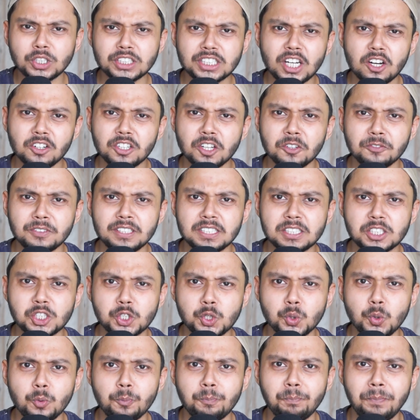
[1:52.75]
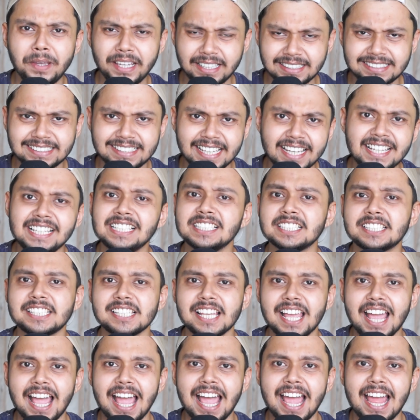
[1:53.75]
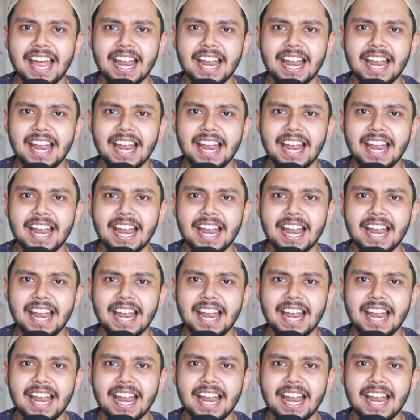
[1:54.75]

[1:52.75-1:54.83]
most out of these two big sales,